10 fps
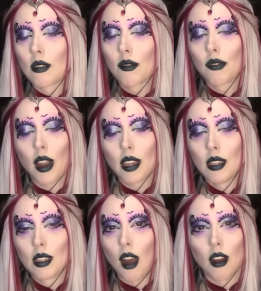
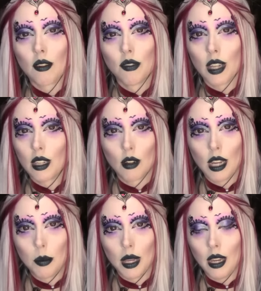fucking dark and fucking
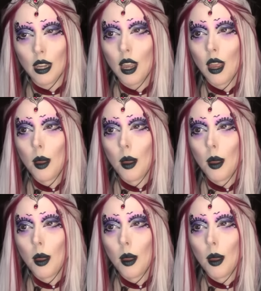creepy.